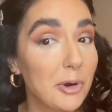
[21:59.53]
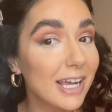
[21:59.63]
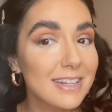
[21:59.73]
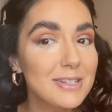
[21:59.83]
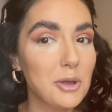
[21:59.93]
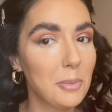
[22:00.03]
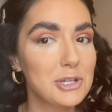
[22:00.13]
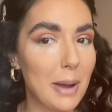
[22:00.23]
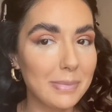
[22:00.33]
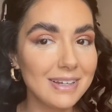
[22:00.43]
so much
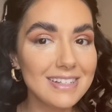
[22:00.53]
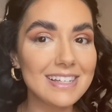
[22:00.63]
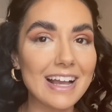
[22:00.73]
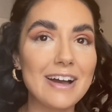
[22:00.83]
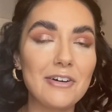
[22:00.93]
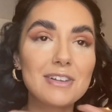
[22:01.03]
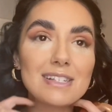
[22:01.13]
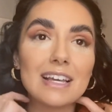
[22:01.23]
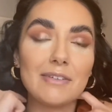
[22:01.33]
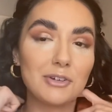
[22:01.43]
happiness. Like, I've
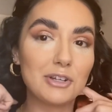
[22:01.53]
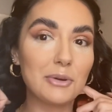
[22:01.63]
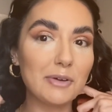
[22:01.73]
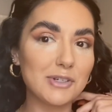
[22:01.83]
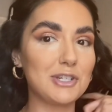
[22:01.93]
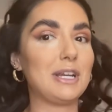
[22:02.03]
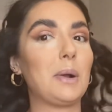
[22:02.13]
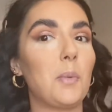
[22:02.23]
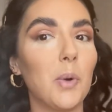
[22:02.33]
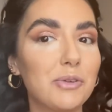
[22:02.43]
only done like one